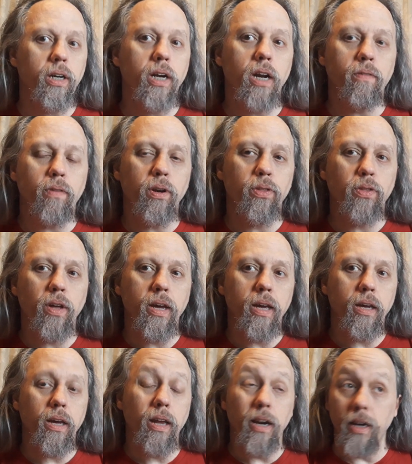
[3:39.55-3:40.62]
and
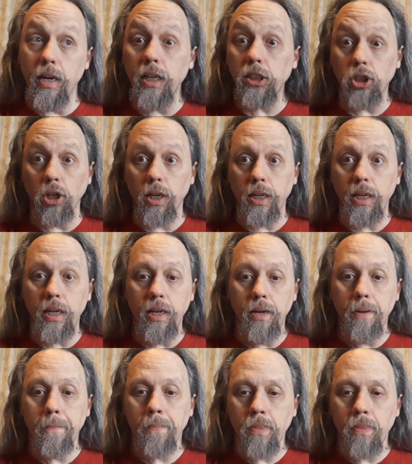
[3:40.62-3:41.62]
everything. And initially,